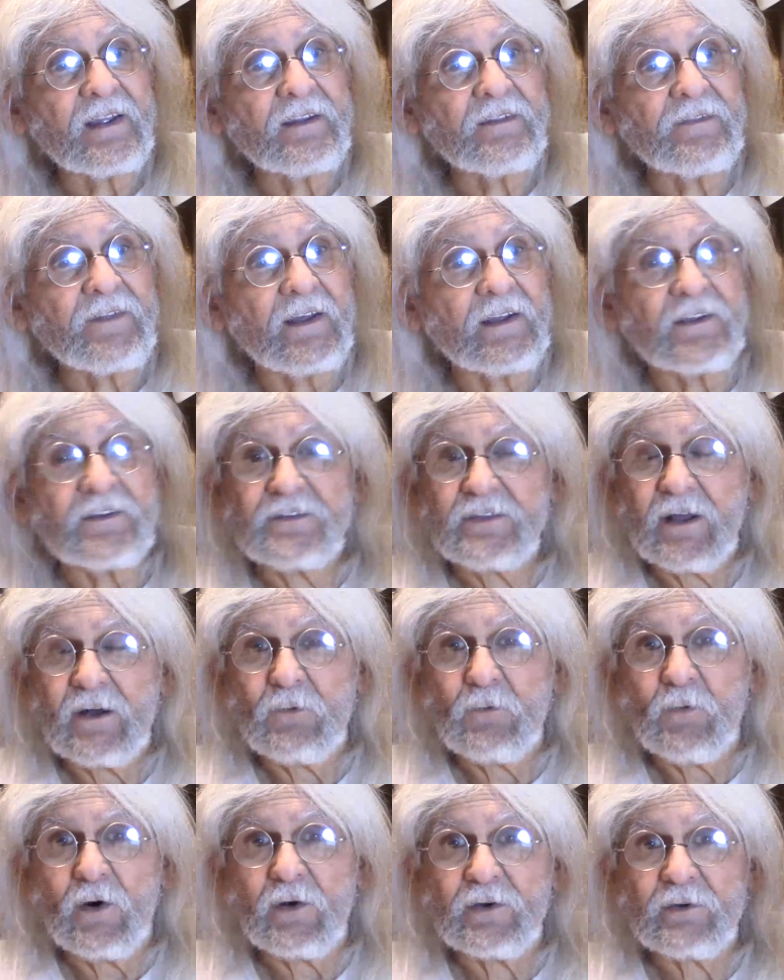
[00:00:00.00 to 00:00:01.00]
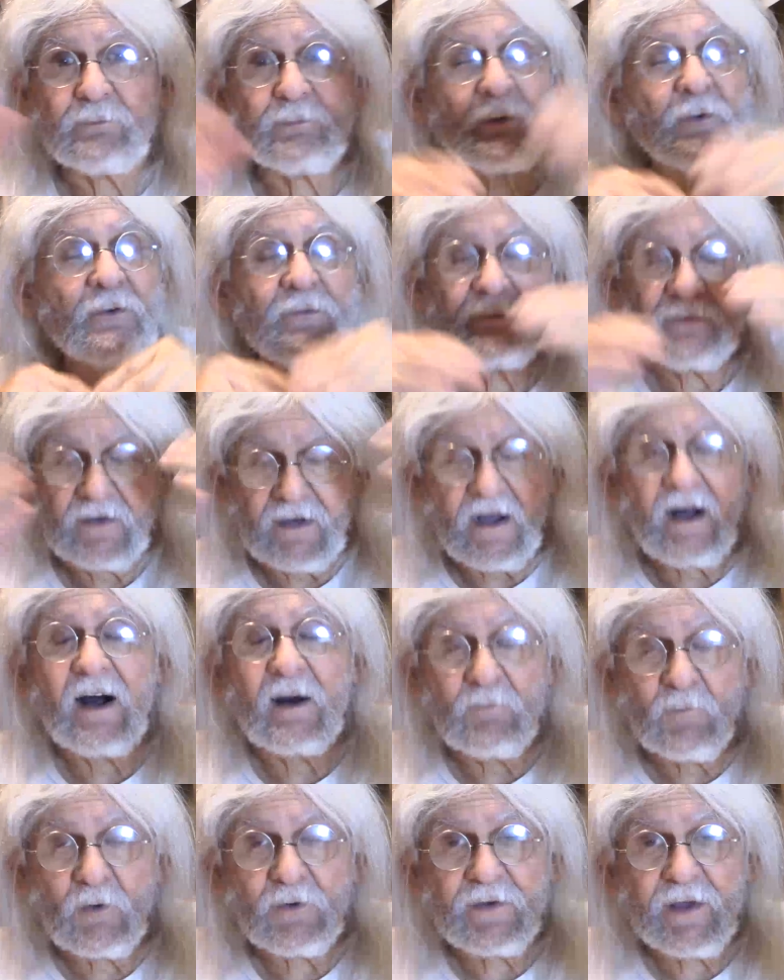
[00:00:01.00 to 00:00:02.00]
that it's not waterproof.
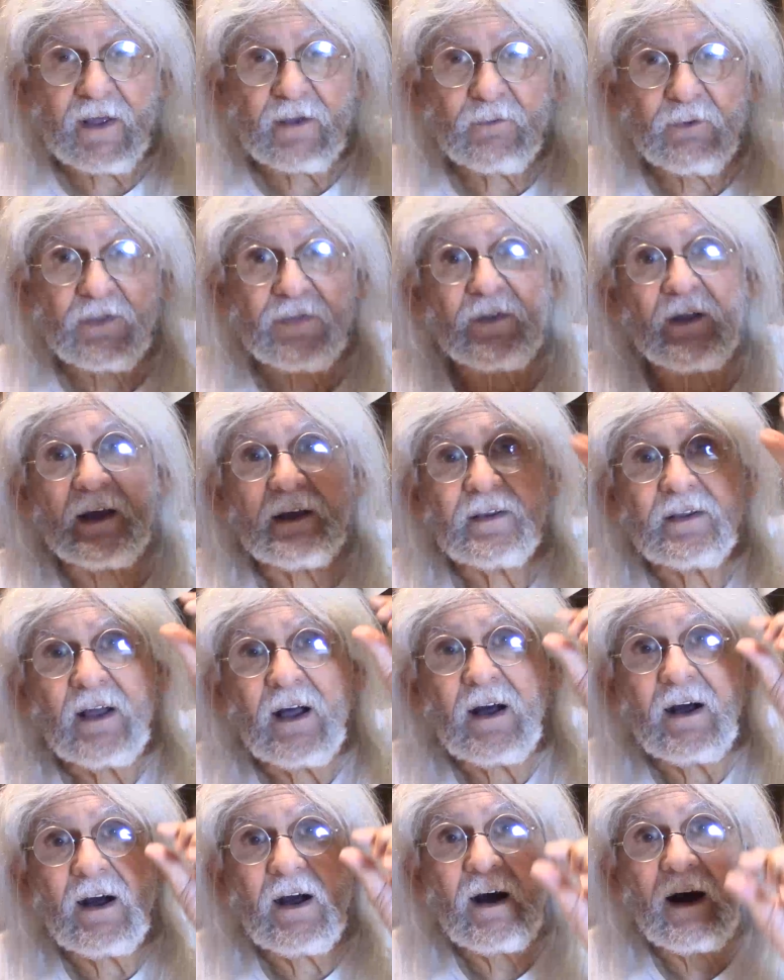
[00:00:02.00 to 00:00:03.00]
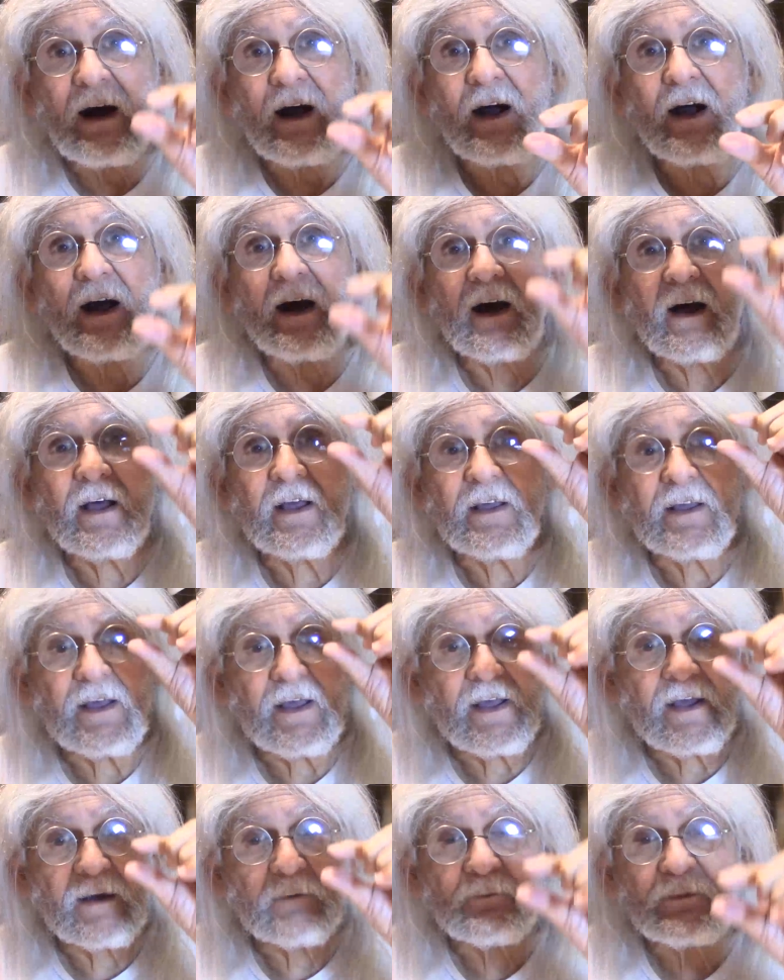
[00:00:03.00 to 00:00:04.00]
I'm okay with that. I
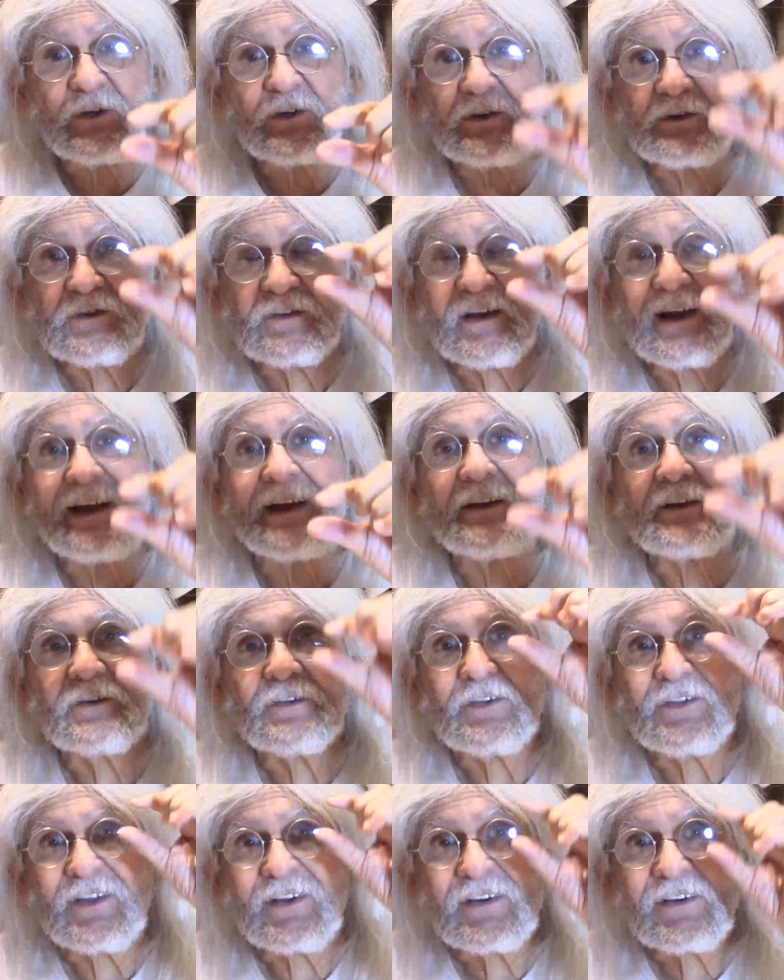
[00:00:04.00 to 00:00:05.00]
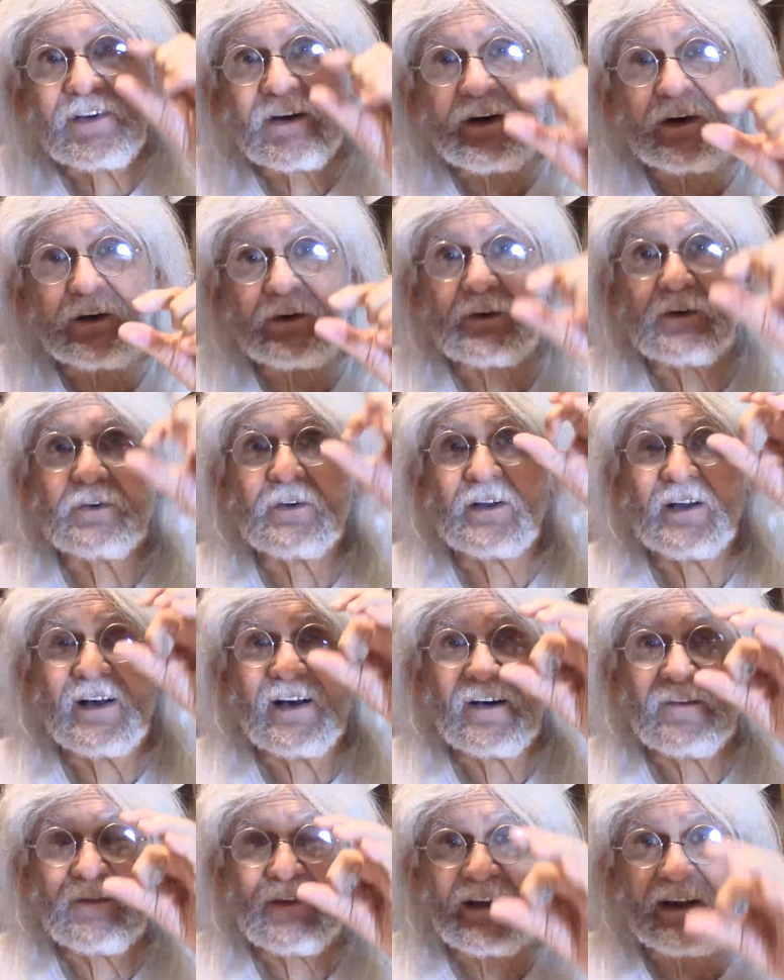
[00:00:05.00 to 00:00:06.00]
am just into the color
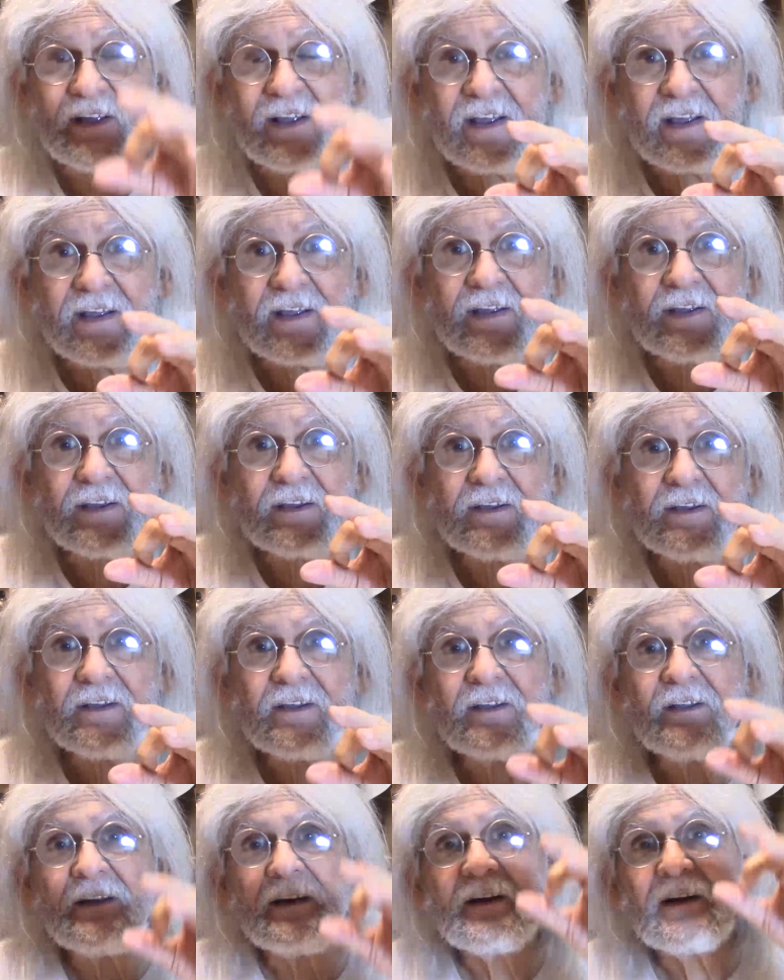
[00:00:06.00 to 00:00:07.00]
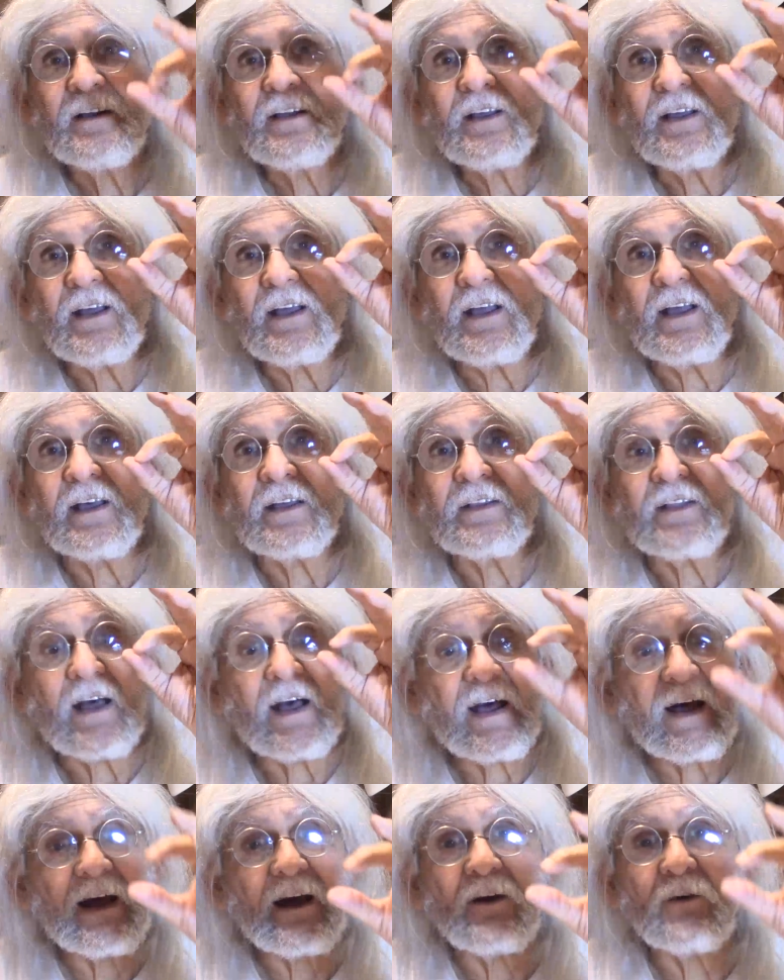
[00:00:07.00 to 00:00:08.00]
of the ink and
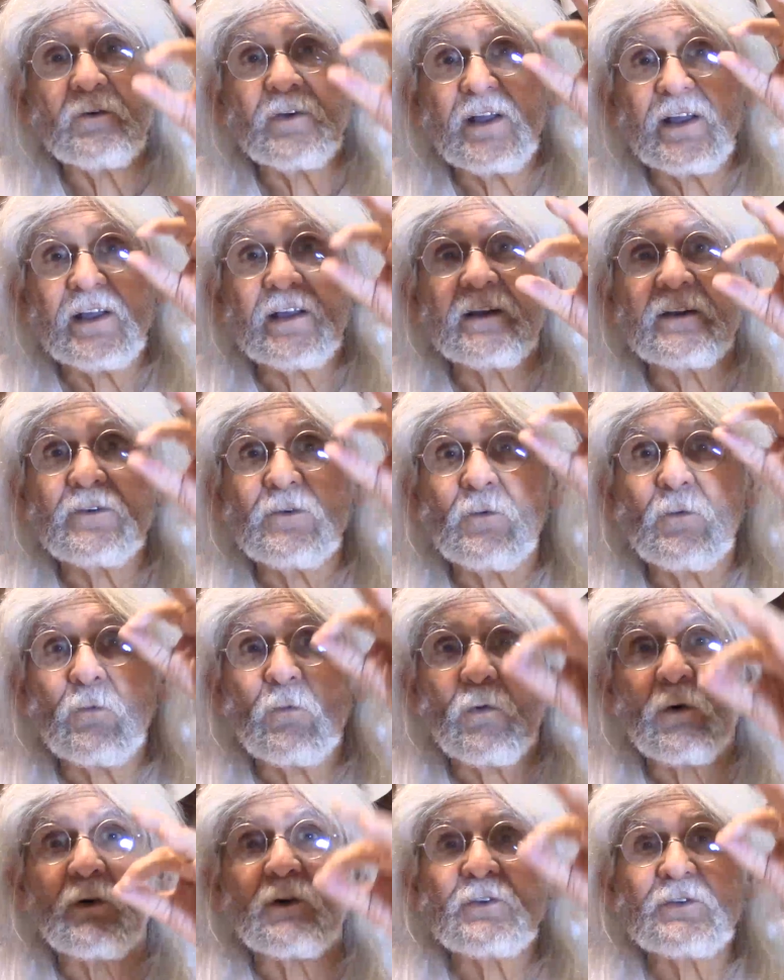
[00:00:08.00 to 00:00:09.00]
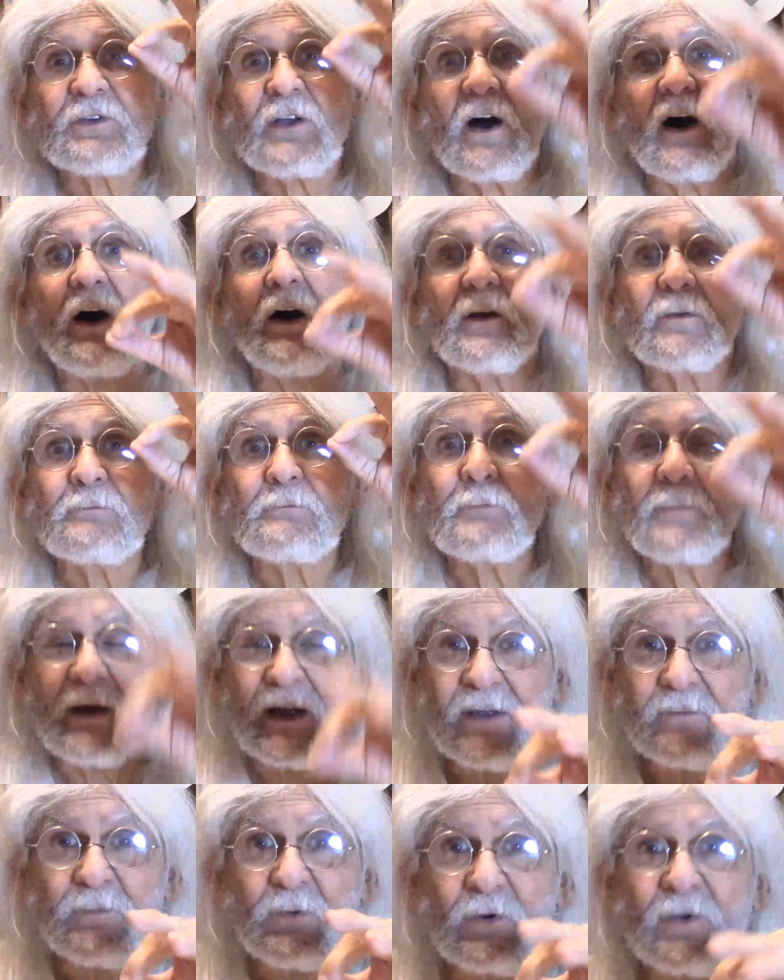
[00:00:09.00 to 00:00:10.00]
how it works on
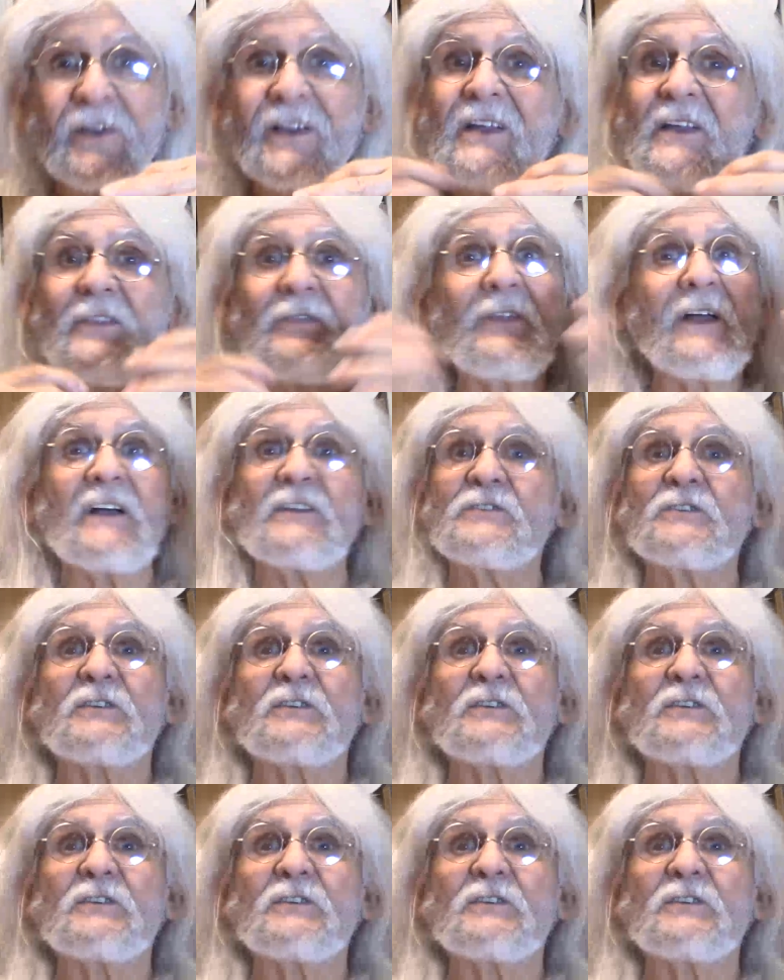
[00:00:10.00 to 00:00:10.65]
paper. That's